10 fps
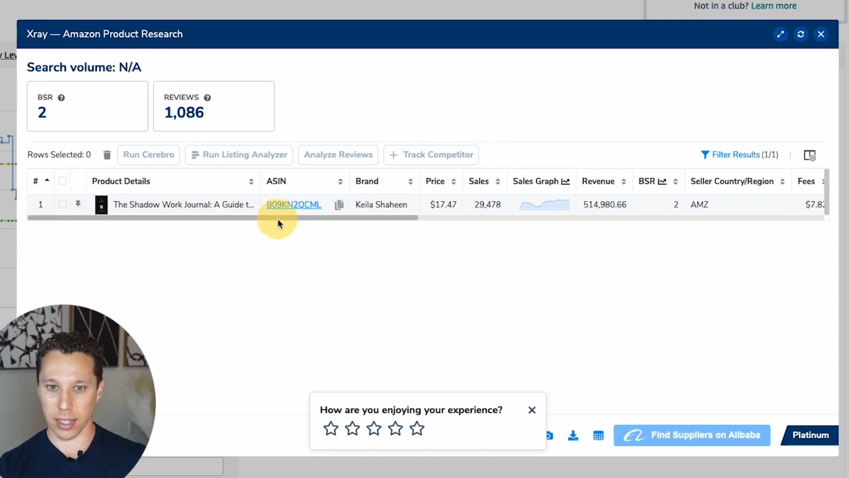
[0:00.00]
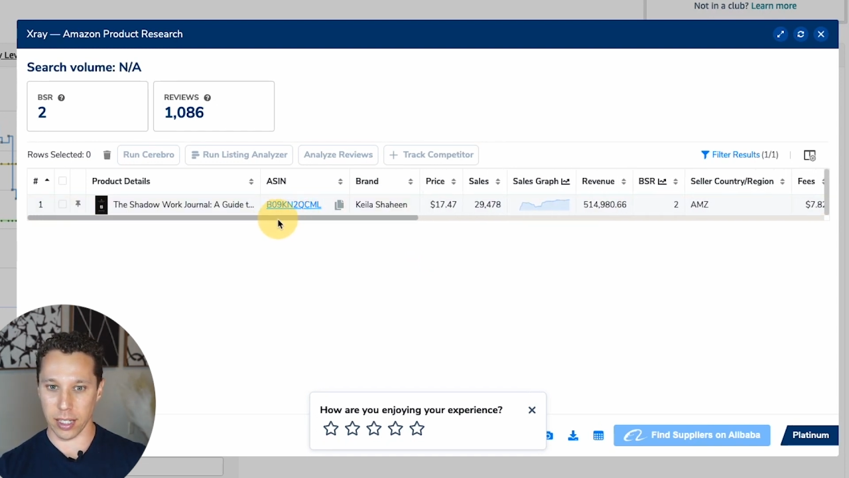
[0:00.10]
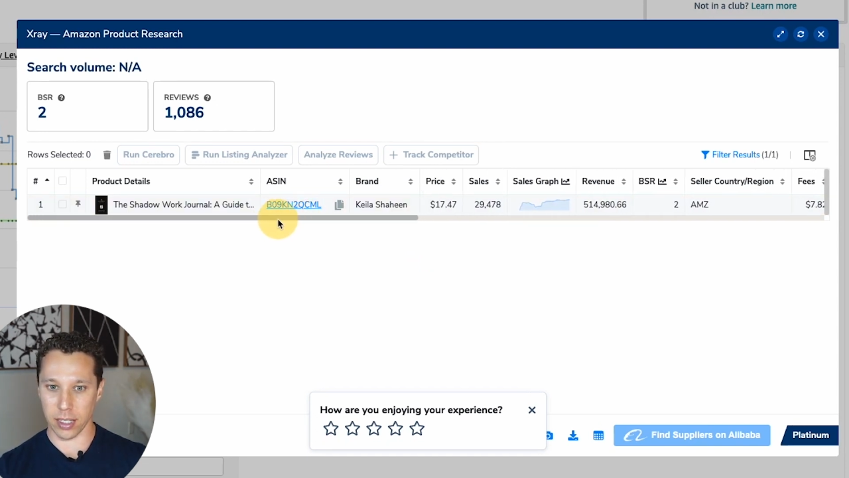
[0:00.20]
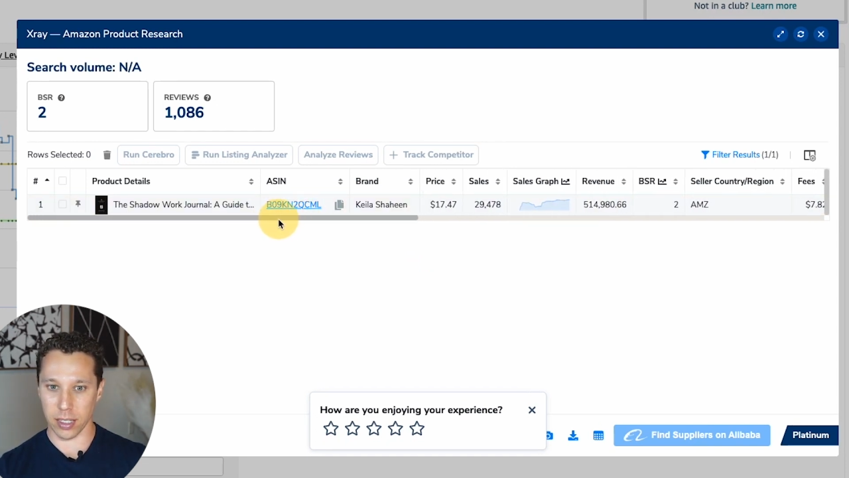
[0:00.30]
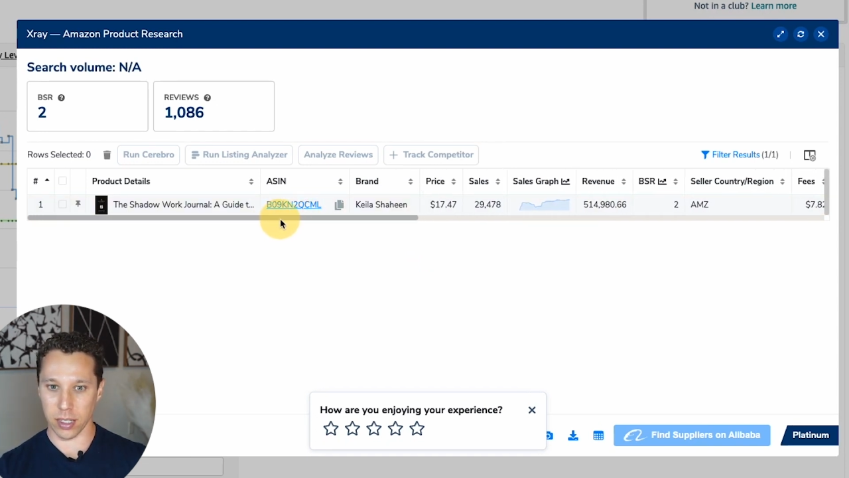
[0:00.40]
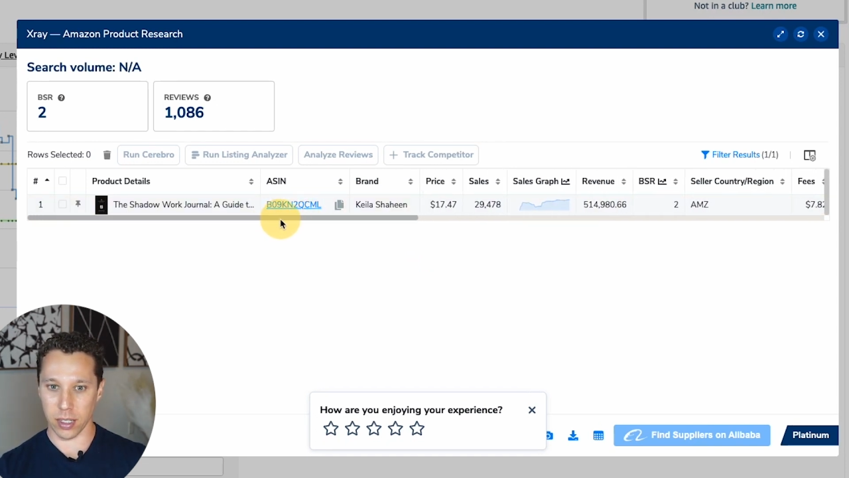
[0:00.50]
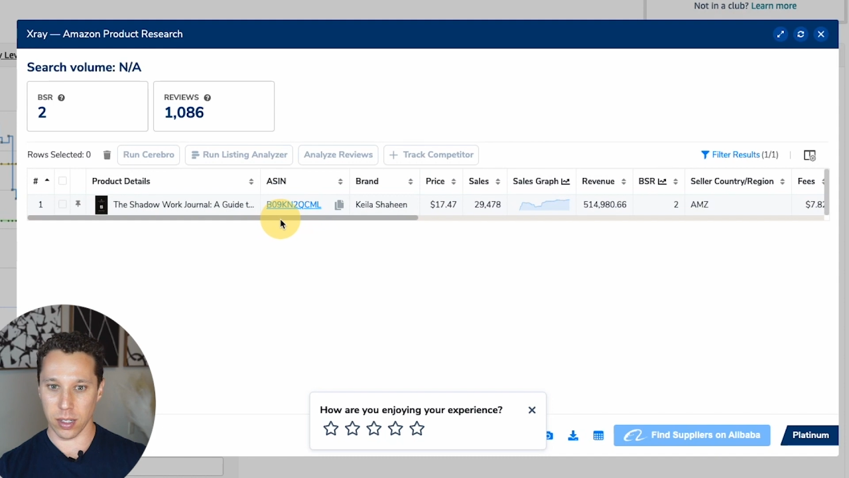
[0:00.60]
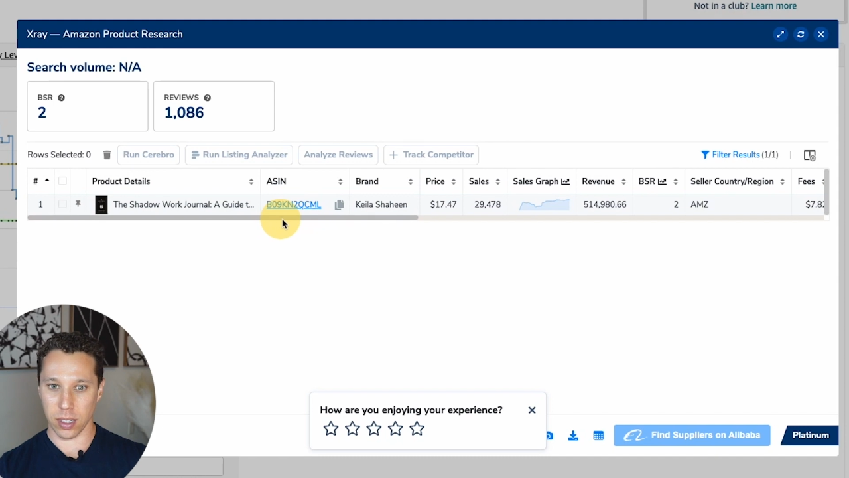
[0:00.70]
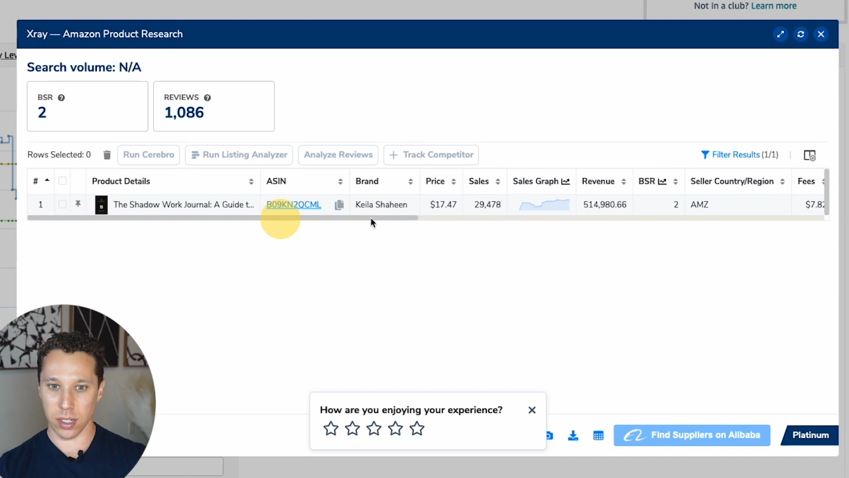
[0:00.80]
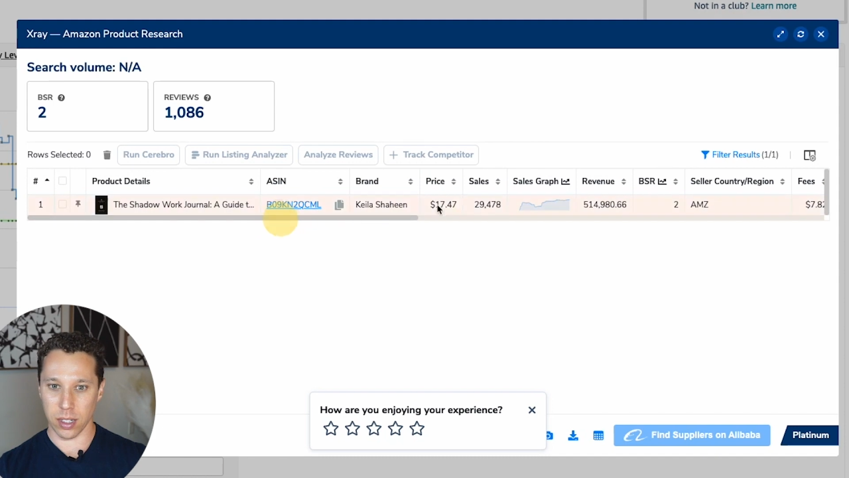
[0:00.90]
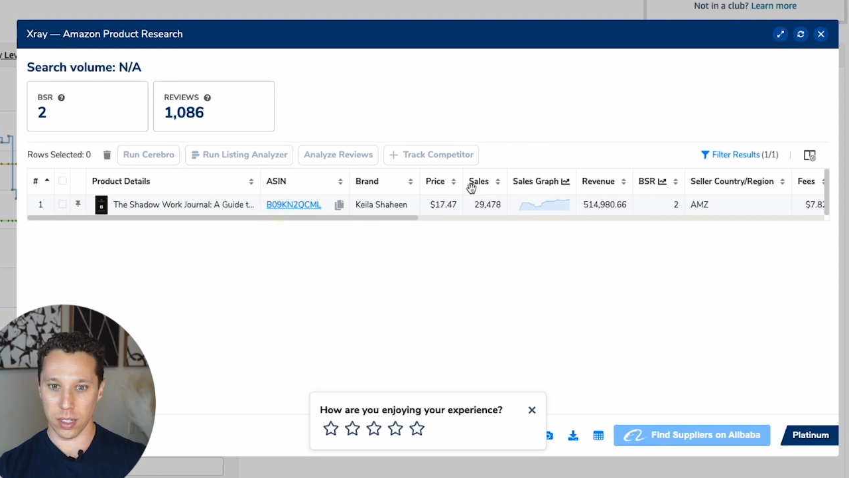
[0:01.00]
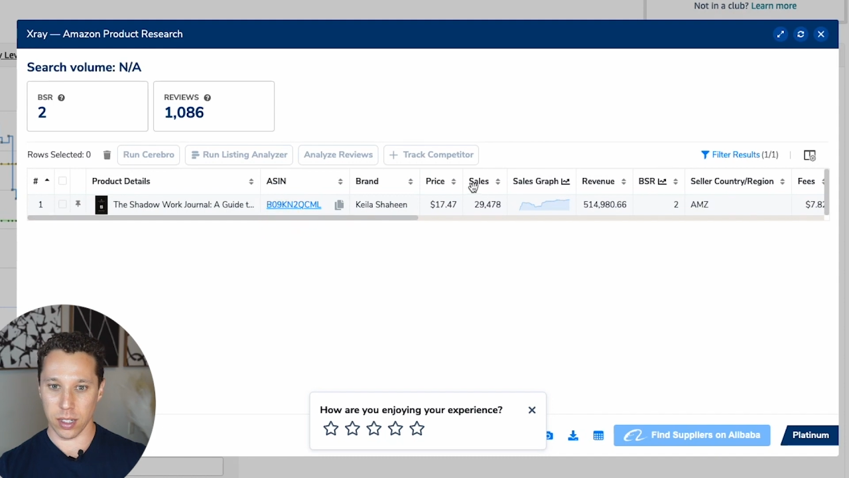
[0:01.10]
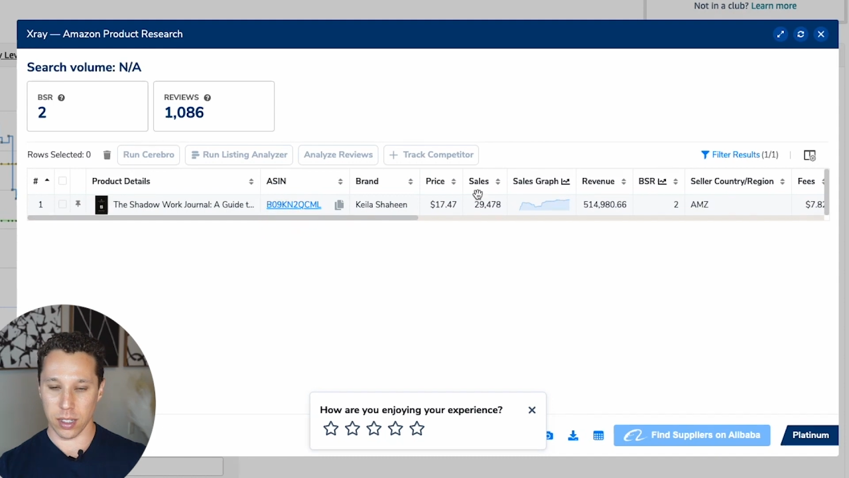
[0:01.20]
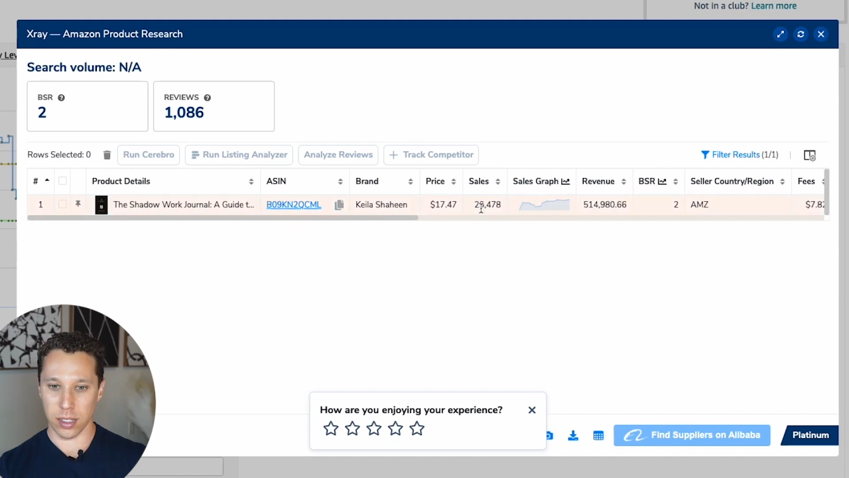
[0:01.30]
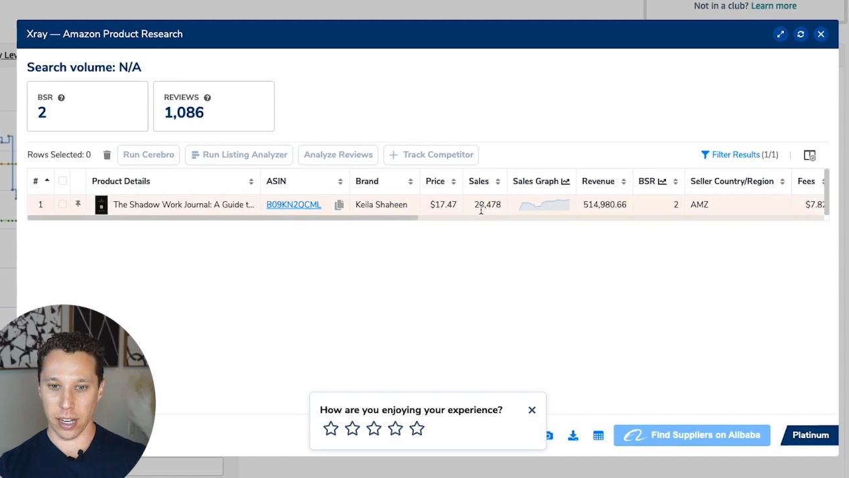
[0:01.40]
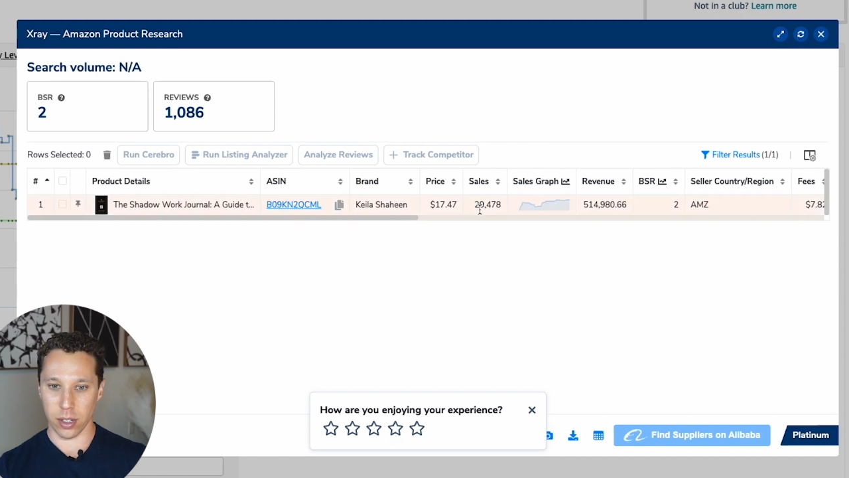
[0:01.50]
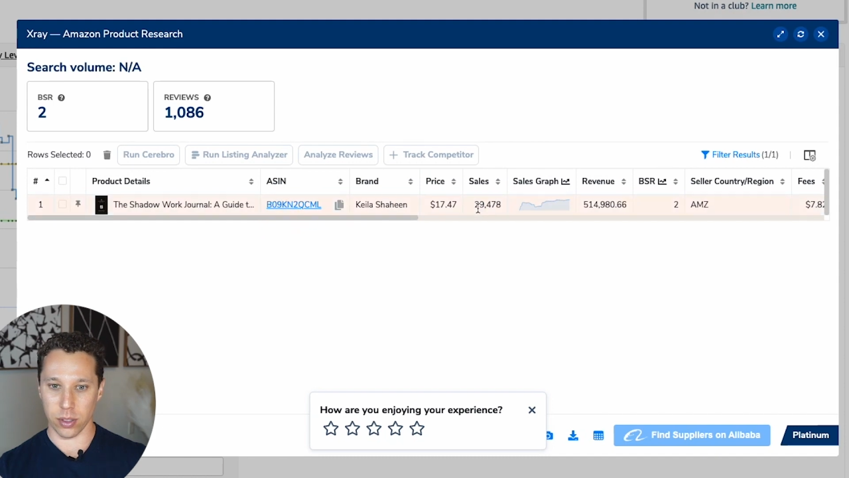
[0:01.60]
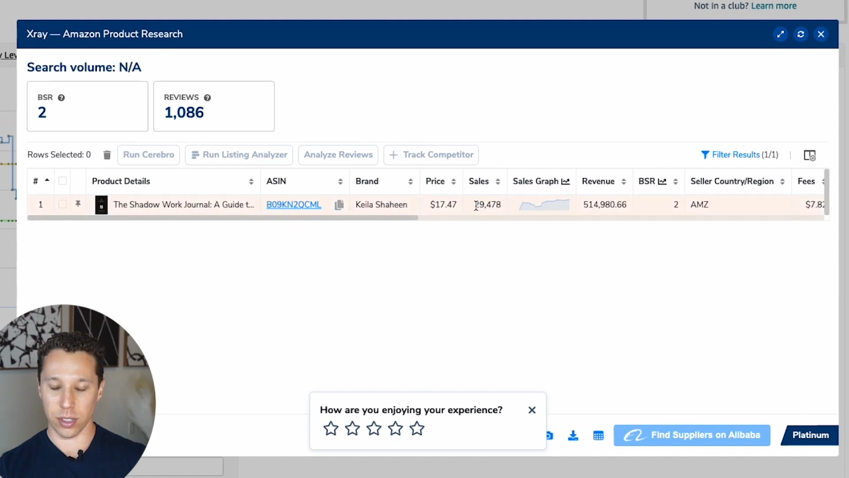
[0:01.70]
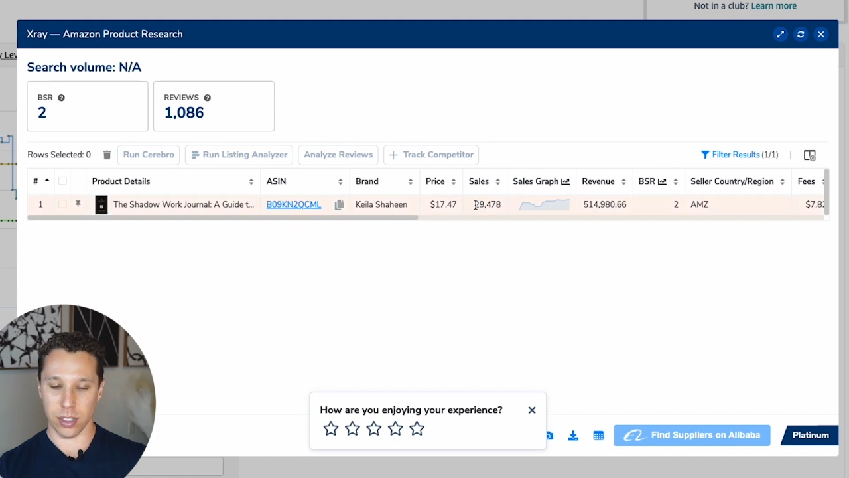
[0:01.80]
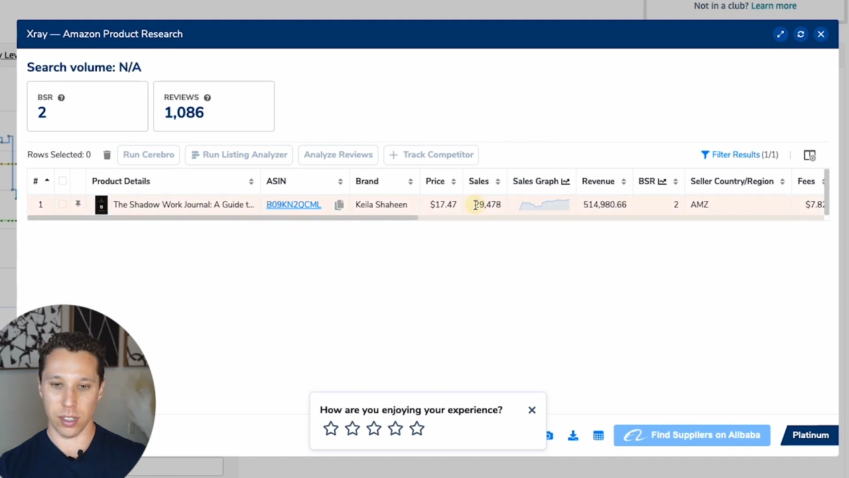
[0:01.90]
this.
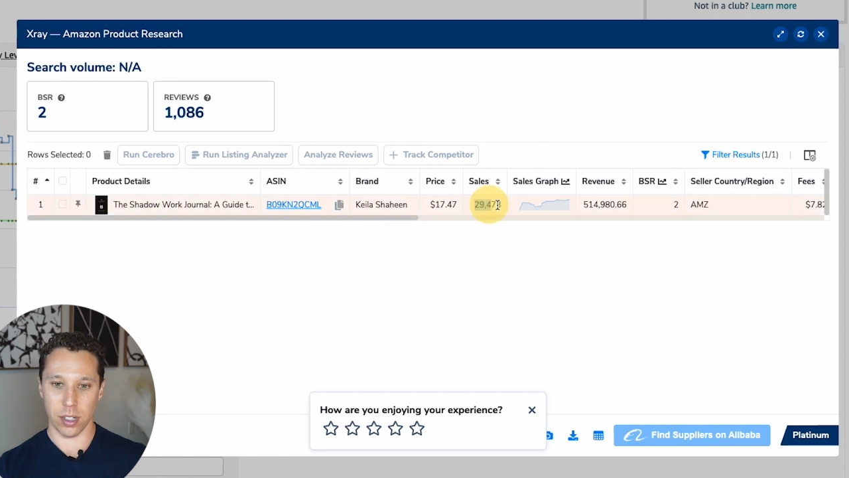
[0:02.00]
Sales.